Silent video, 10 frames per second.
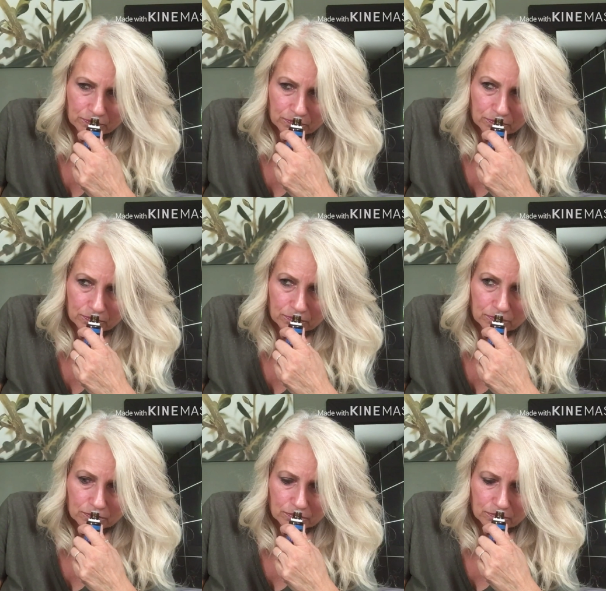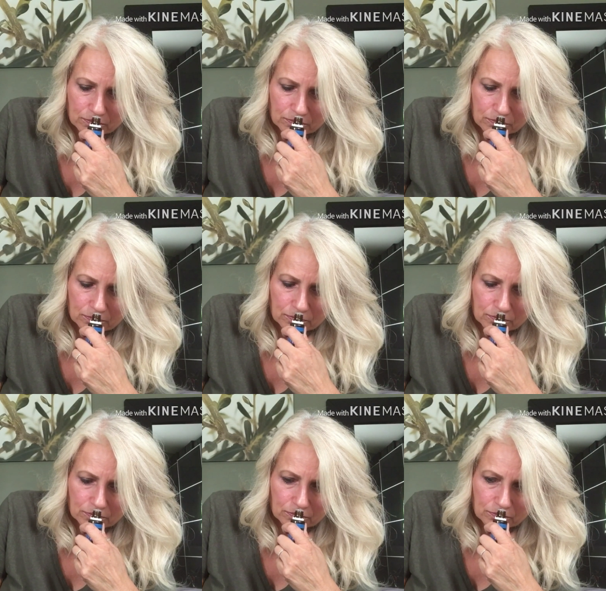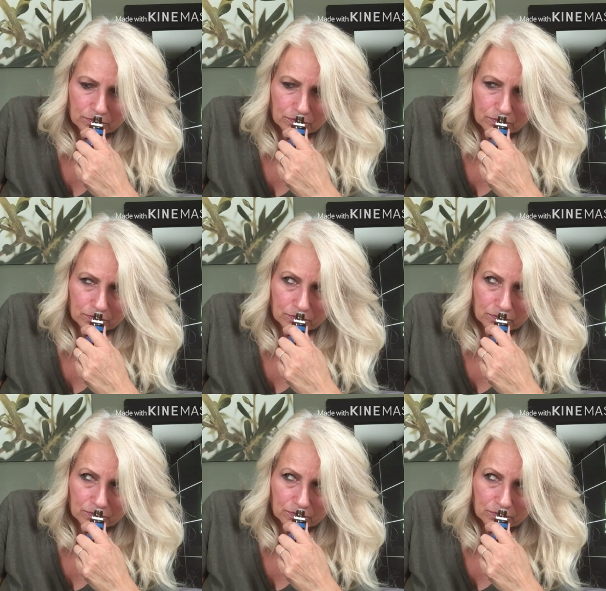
No one is speaking in this clip.